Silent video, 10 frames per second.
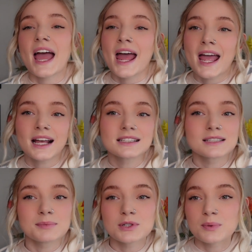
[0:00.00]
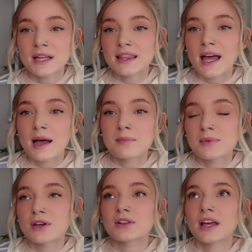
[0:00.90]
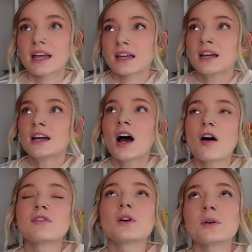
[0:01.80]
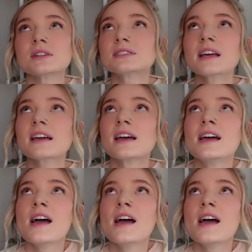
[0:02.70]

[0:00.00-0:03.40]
angst between them they're like of course like